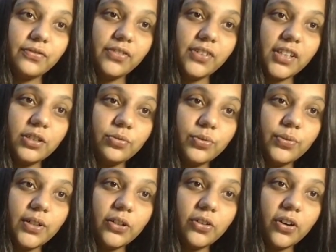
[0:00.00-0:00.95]
which we
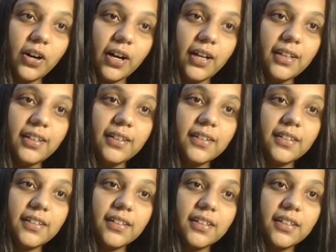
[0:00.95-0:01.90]
will call,
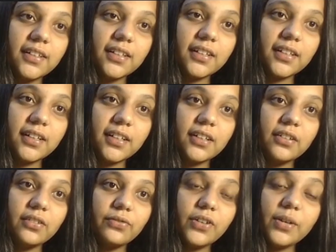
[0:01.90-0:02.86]

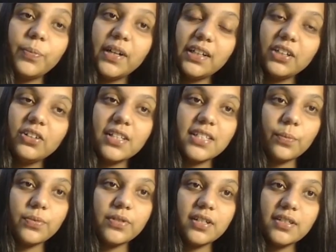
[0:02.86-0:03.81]
for a particular
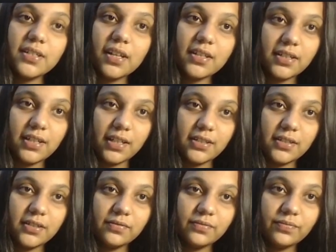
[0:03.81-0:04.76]
substance there is a
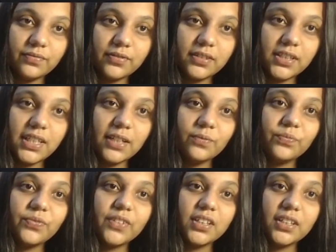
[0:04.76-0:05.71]
test, okay,
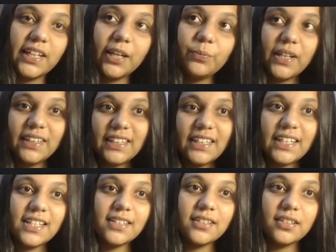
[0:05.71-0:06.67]
like monthly
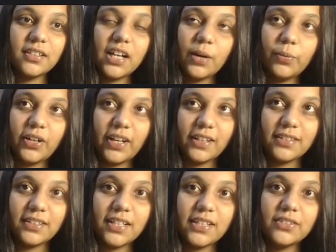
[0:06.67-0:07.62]
test, carbon
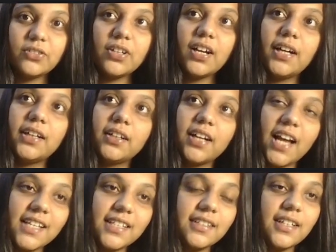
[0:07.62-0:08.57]
dioxide test, and
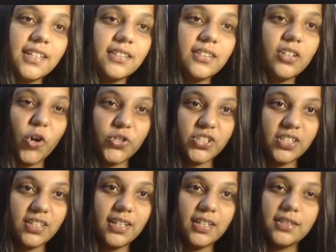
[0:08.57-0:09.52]
class test,
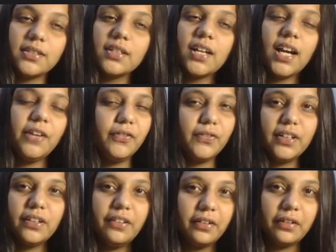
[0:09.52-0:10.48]
oxygen test, and we
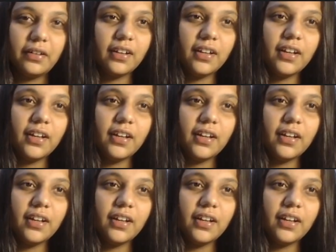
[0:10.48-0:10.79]
will learn